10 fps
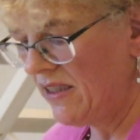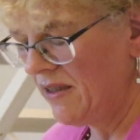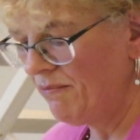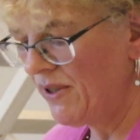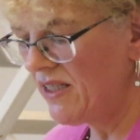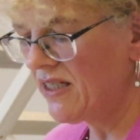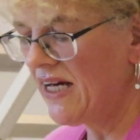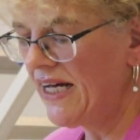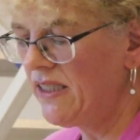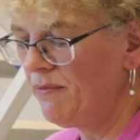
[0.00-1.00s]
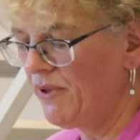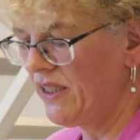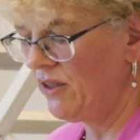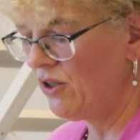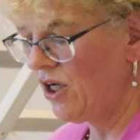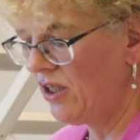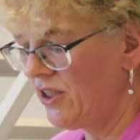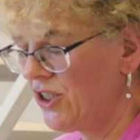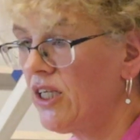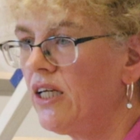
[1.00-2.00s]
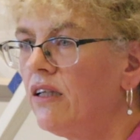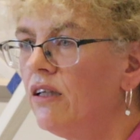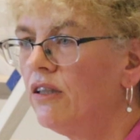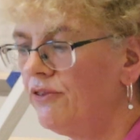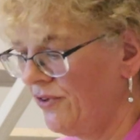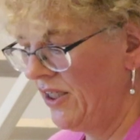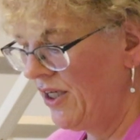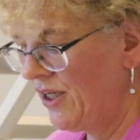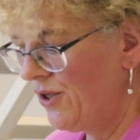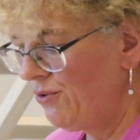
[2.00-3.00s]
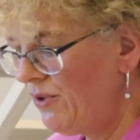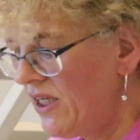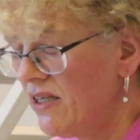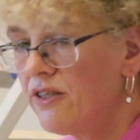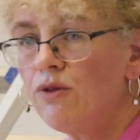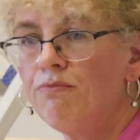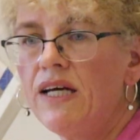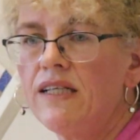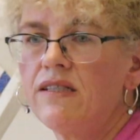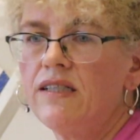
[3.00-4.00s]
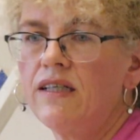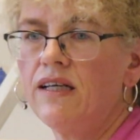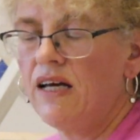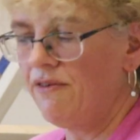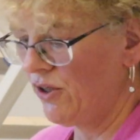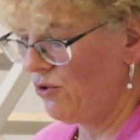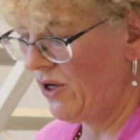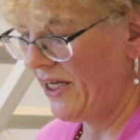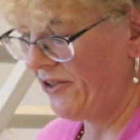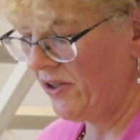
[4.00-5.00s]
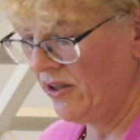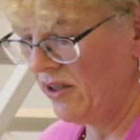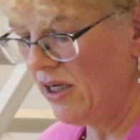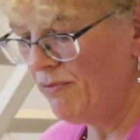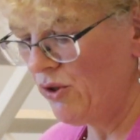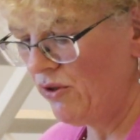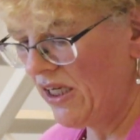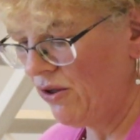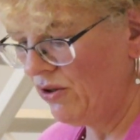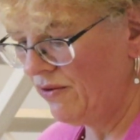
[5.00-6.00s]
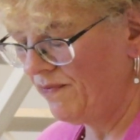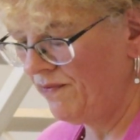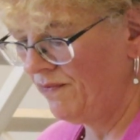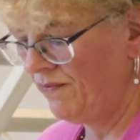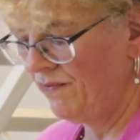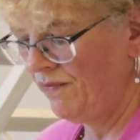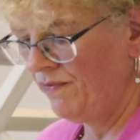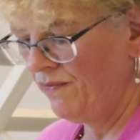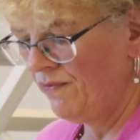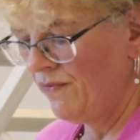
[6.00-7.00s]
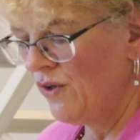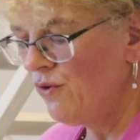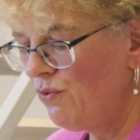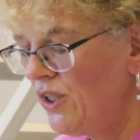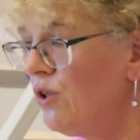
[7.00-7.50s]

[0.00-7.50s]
it, but is guided by the knowledge and love we as humanity have acquired up to now. We